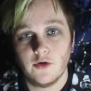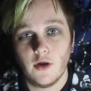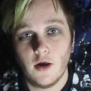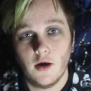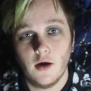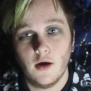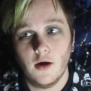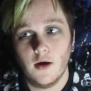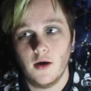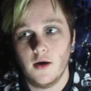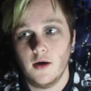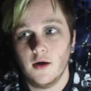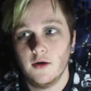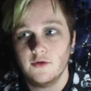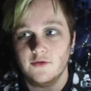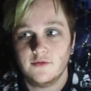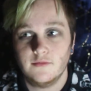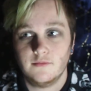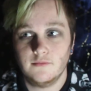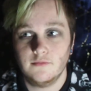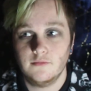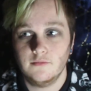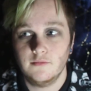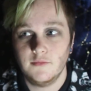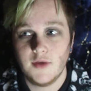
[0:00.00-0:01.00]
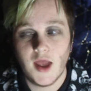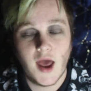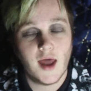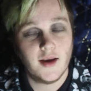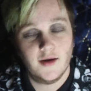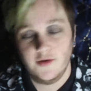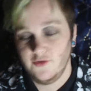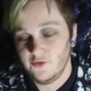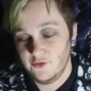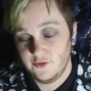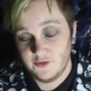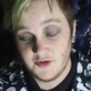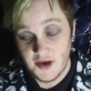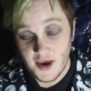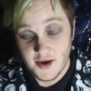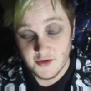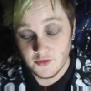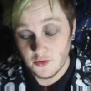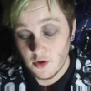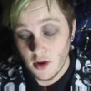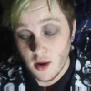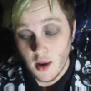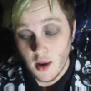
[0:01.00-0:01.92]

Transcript: Her nan is dead.